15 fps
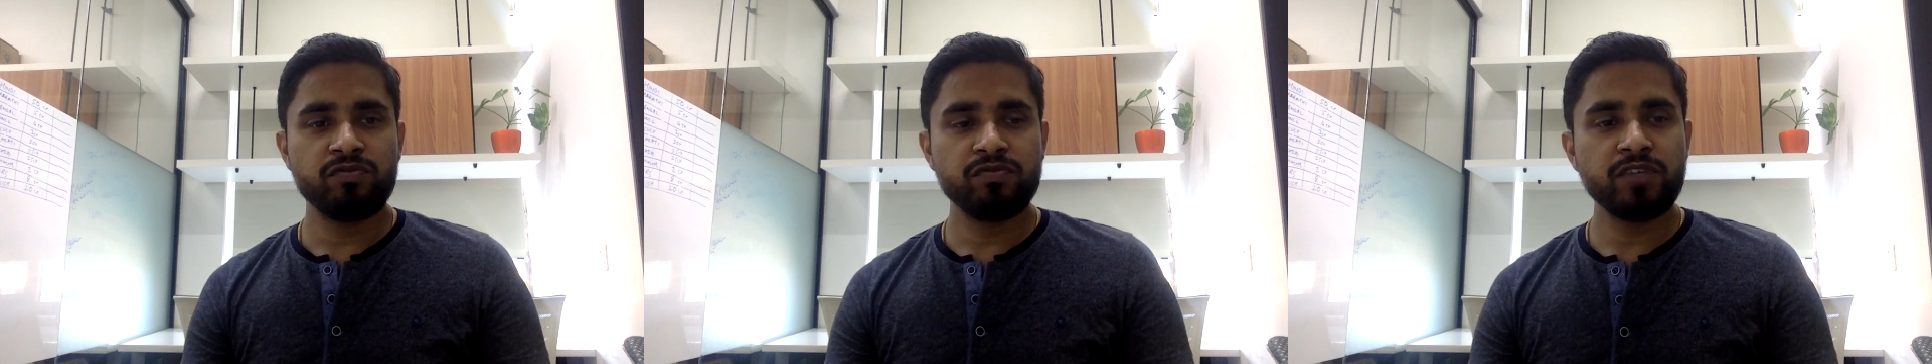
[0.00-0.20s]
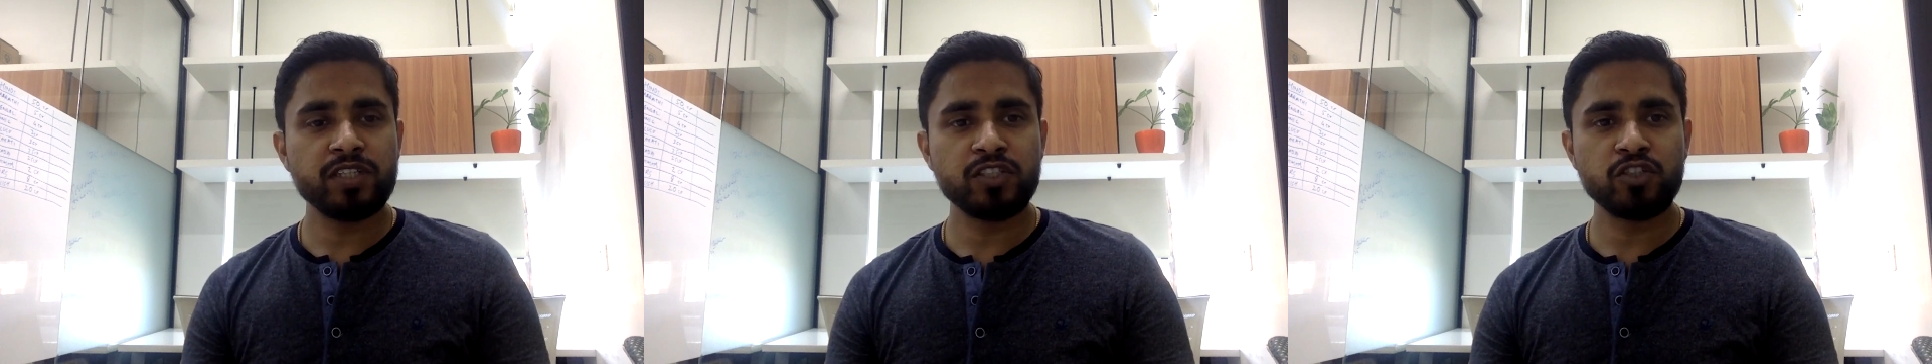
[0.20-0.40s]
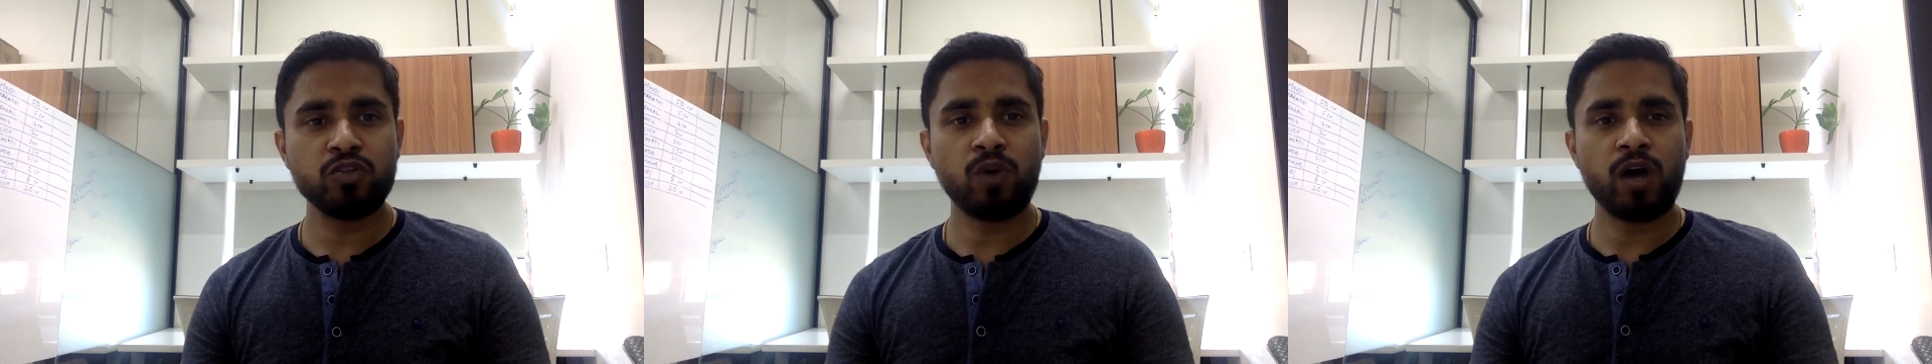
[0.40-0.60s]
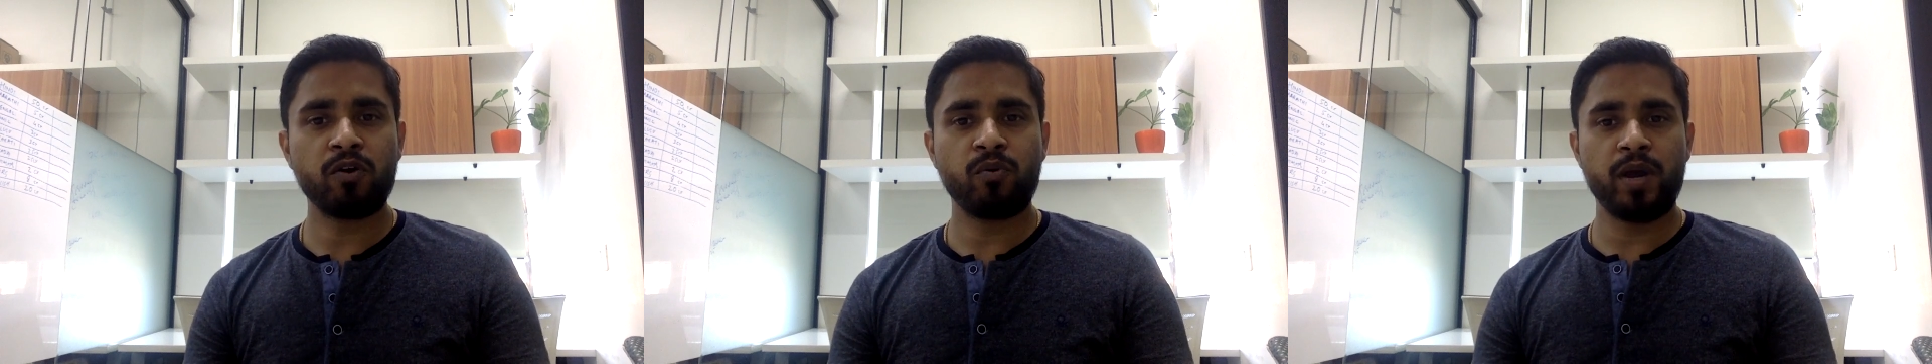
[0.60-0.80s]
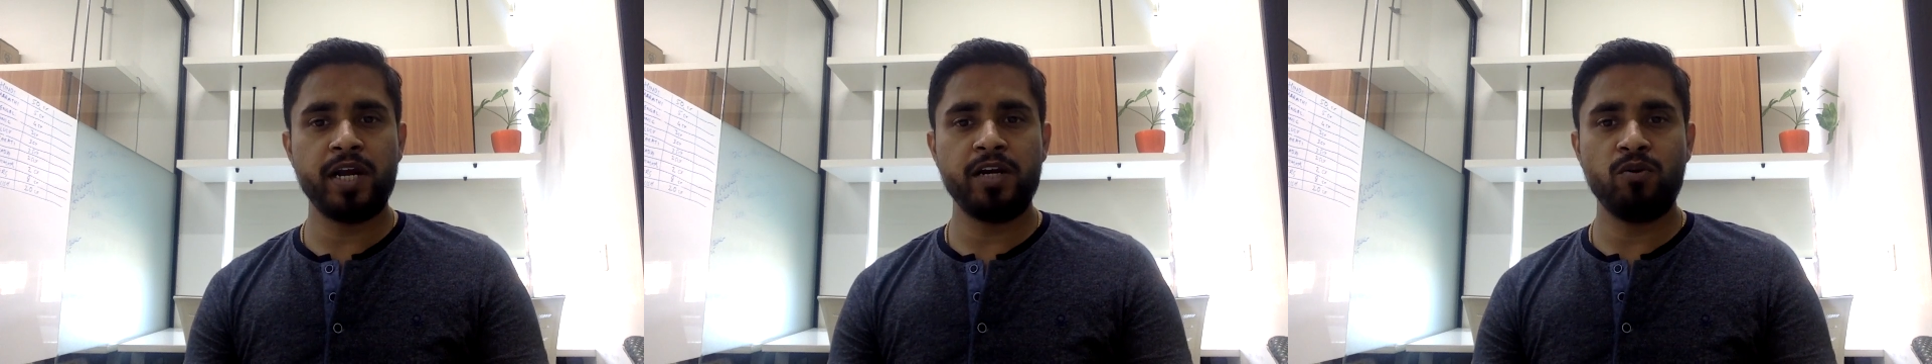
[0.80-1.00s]
which you are
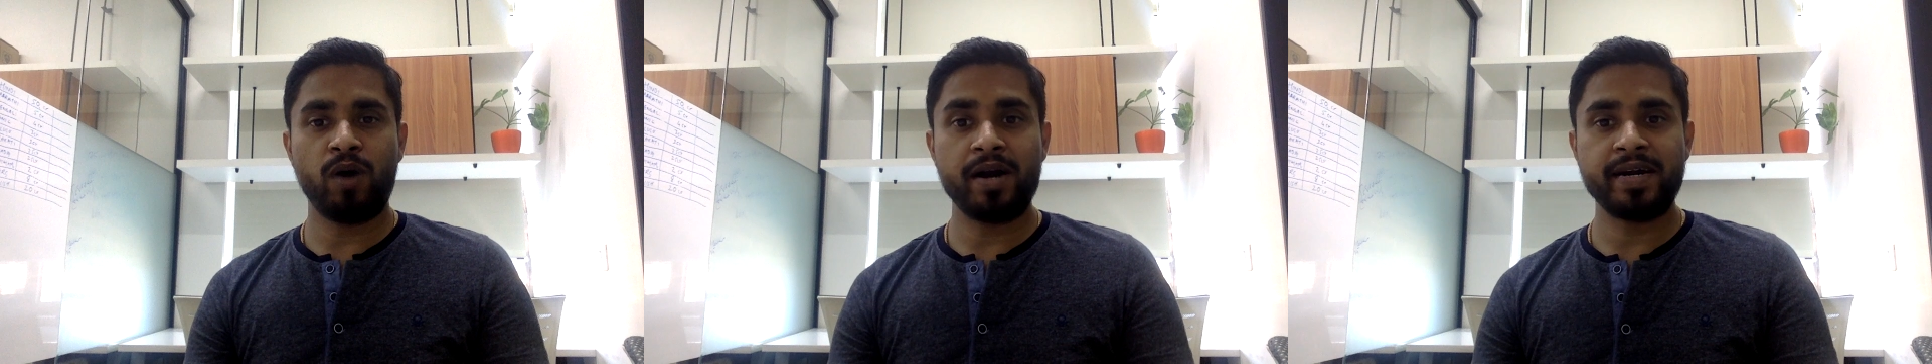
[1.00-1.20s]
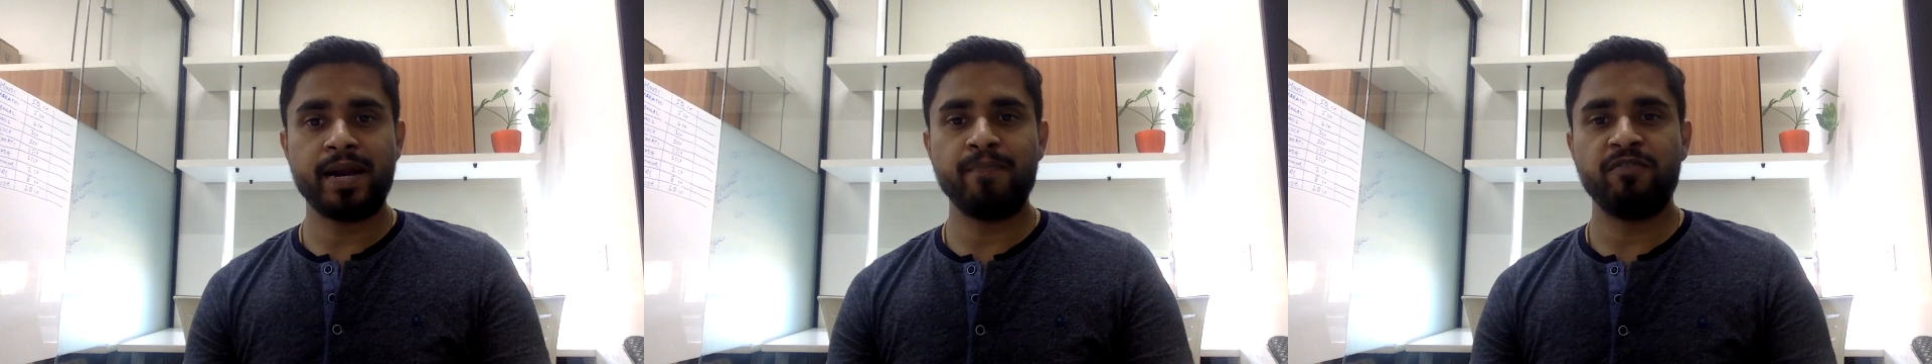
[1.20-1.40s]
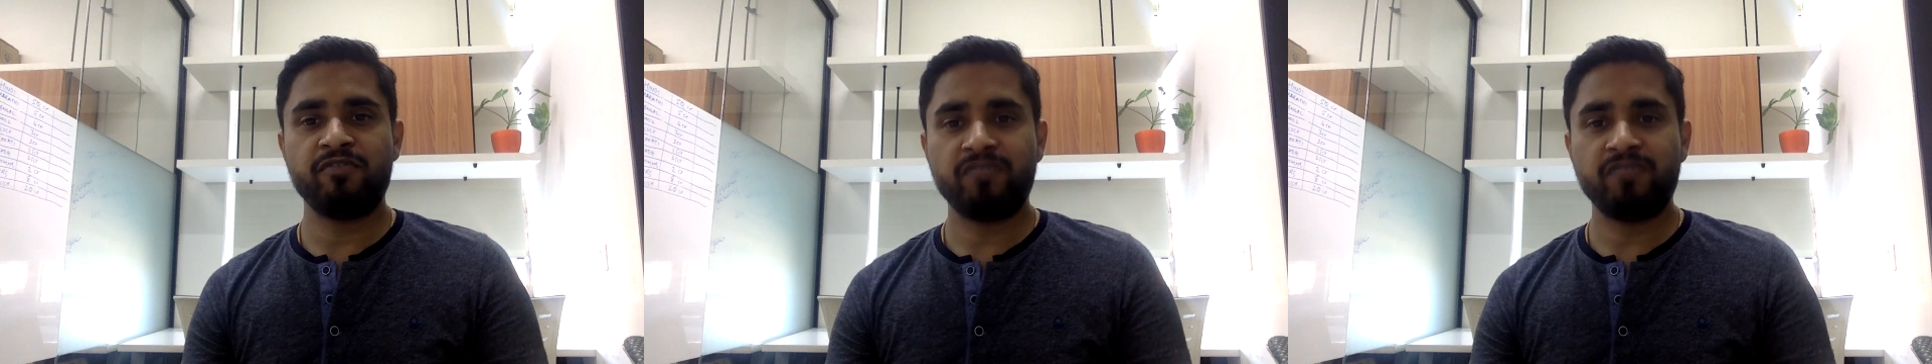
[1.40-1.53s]
going to attempt